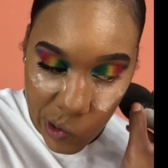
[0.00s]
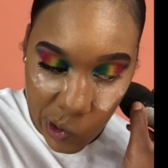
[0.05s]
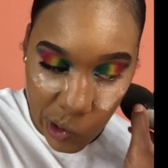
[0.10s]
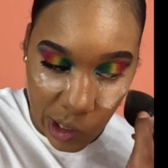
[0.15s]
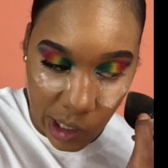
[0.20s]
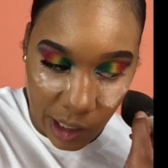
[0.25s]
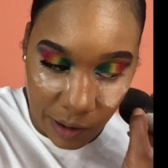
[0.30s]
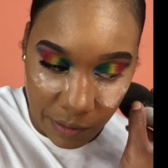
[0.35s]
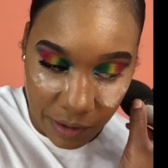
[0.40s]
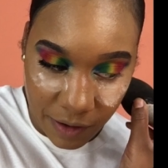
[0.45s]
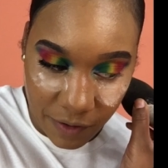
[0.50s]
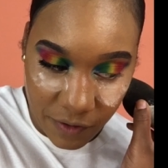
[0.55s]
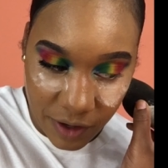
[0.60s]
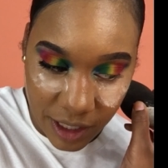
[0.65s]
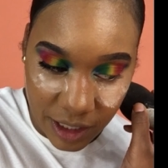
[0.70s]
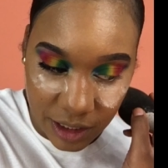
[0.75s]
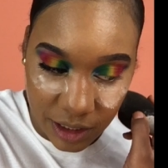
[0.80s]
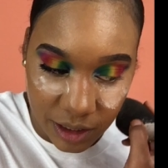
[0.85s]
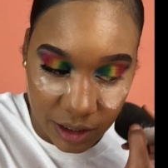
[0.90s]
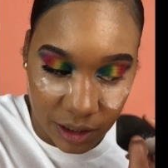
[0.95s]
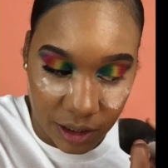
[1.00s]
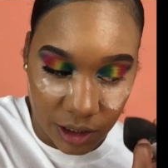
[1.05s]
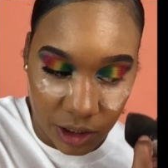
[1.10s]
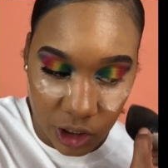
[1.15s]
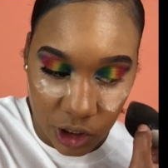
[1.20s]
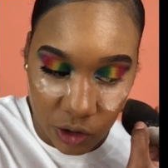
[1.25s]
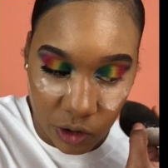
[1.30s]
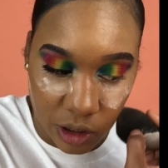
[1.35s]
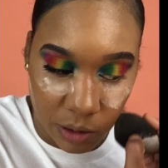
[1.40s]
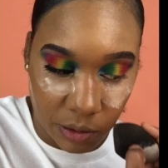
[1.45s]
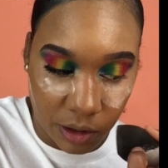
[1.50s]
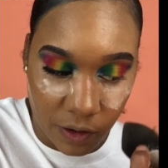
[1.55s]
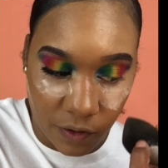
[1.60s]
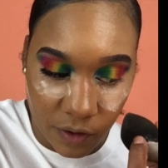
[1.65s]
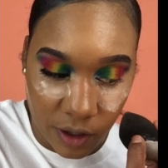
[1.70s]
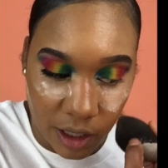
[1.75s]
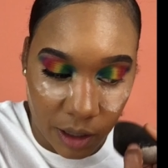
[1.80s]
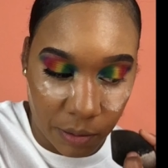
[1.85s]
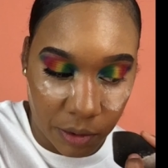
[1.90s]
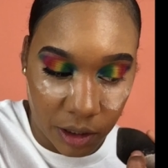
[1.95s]
Like, my face isn't extremely
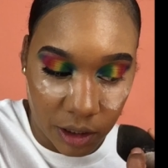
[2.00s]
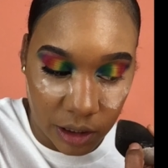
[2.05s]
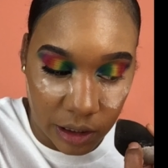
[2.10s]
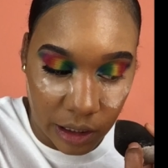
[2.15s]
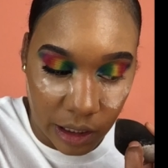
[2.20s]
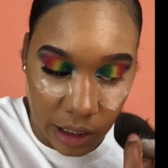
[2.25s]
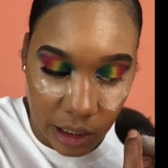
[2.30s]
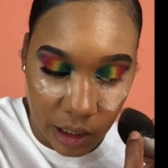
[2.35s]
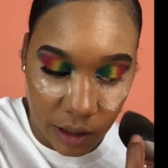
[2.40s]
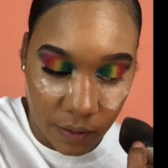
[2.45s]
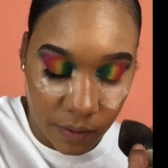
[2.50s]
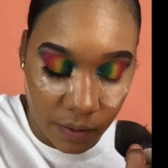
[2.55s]
fat, but it's not